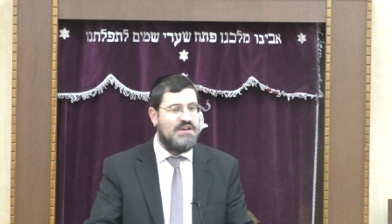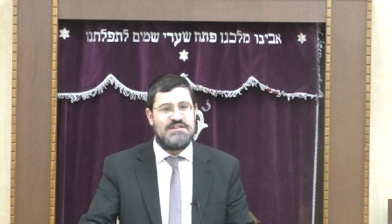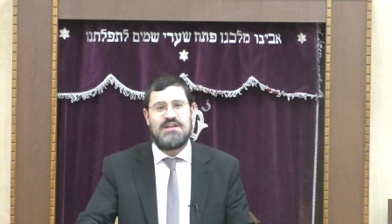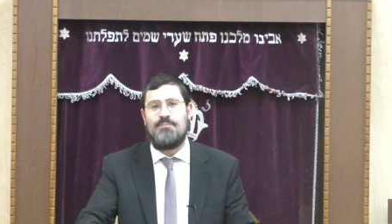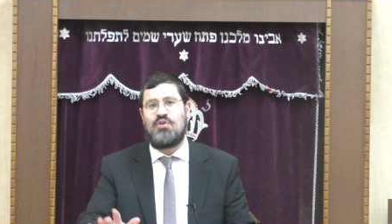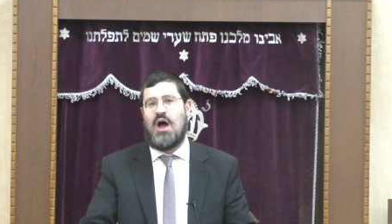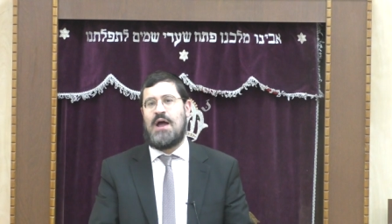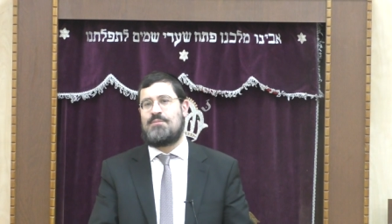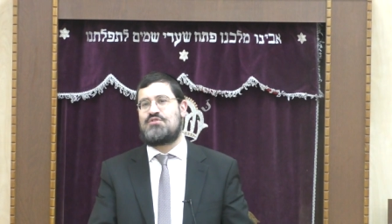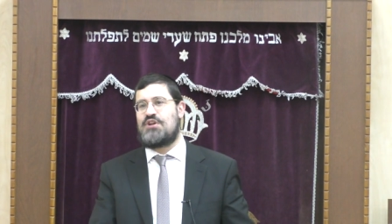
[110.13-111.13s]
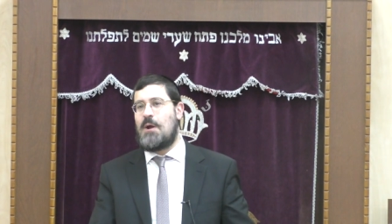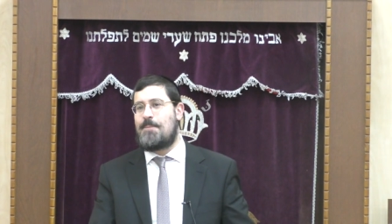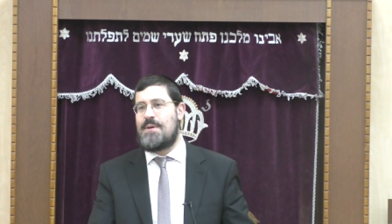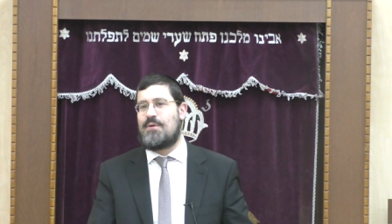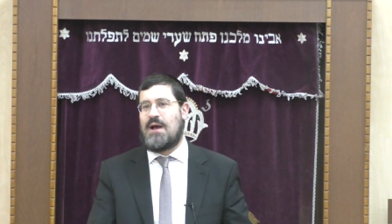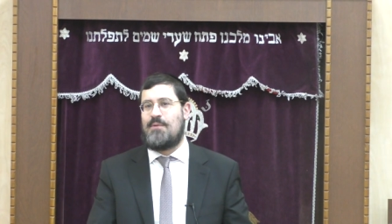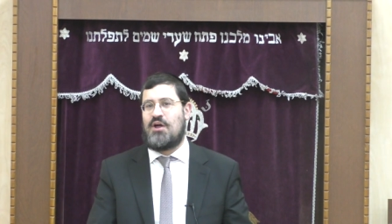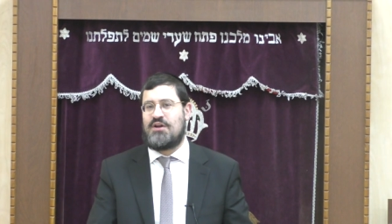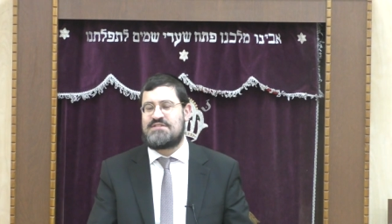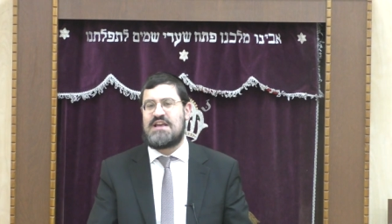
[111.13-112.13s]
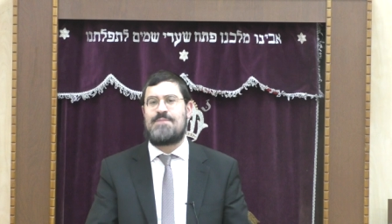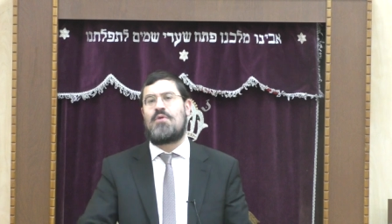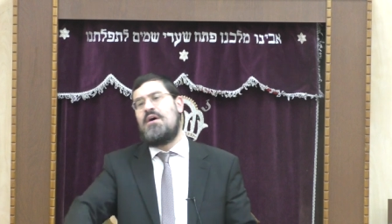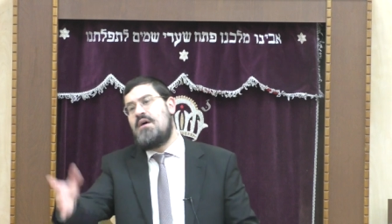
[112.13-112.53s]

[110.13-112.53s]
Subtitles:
Sometimes, you know, people come along and say,